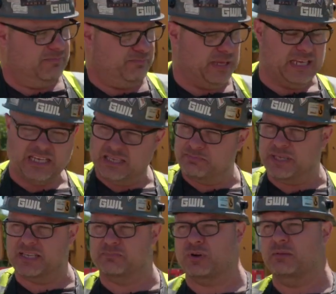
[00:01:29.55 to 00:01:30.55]
Big,
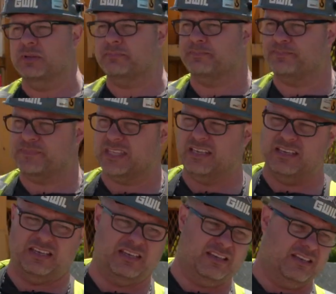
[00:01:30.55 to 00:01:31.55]
big problem.
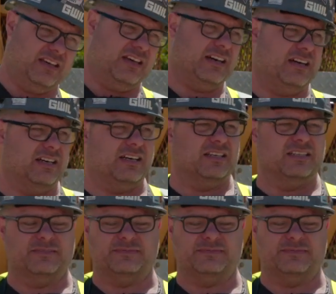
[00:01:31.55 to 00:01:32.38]
But